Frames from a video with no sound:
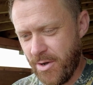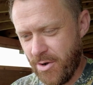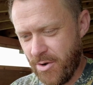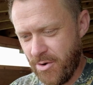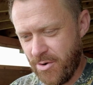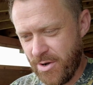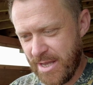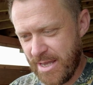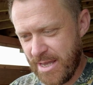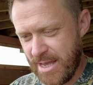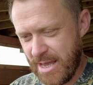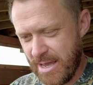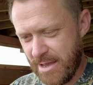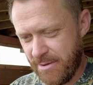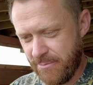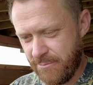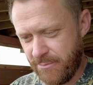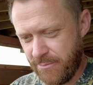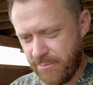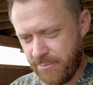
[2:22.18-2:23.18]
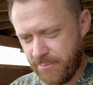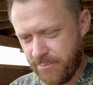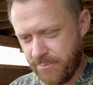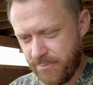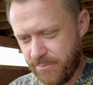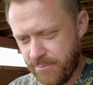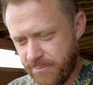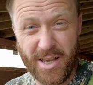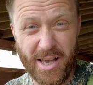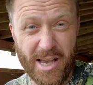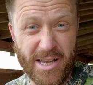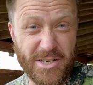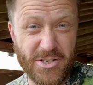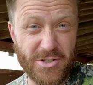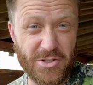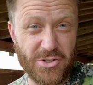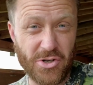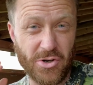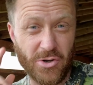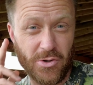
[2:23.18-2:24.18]
I have
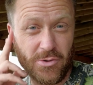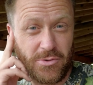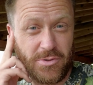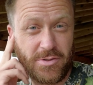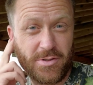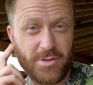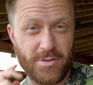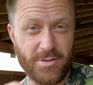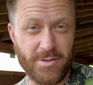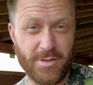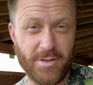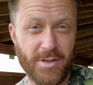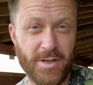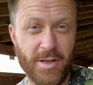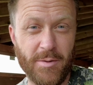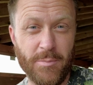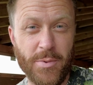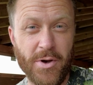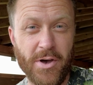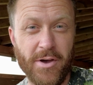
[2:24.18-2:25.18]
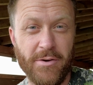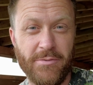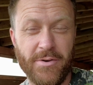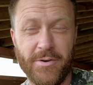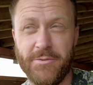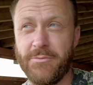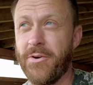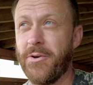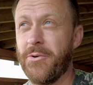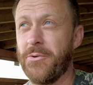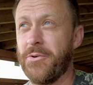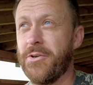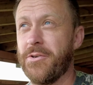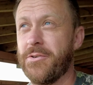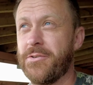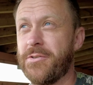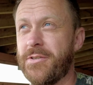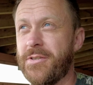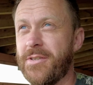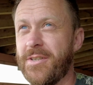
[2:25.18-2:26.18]
8 shots in perfect
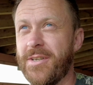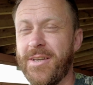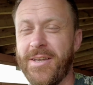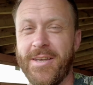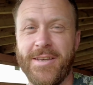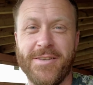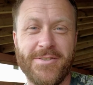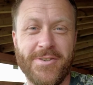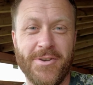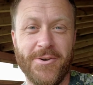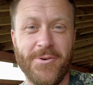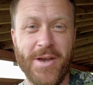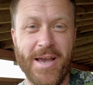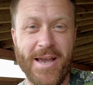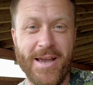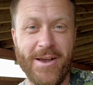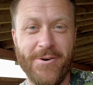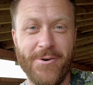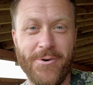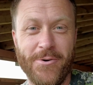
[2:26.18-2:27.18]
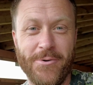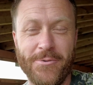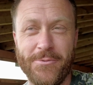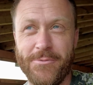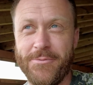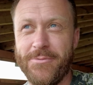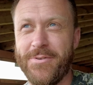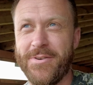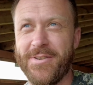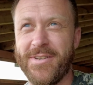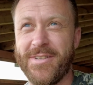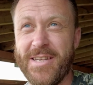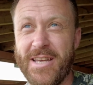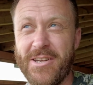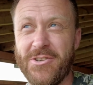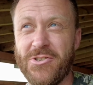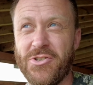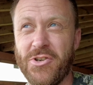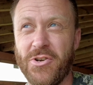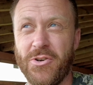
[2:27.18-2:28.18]
focus, so out of
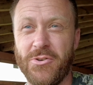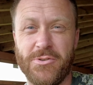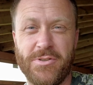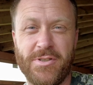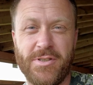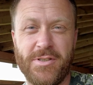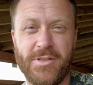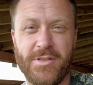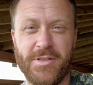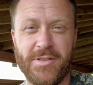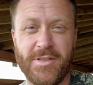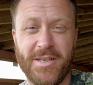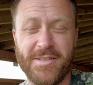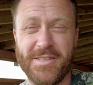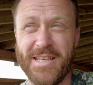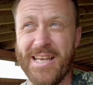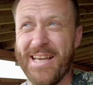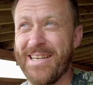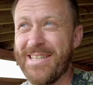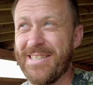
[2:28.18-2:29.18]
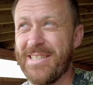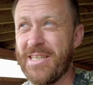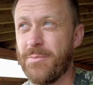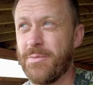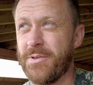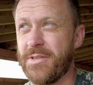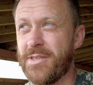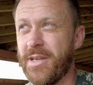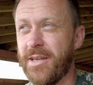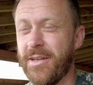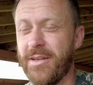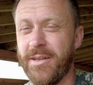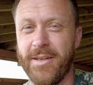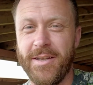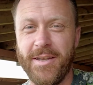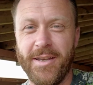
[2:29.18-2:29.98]
10 shots, so that's 80%.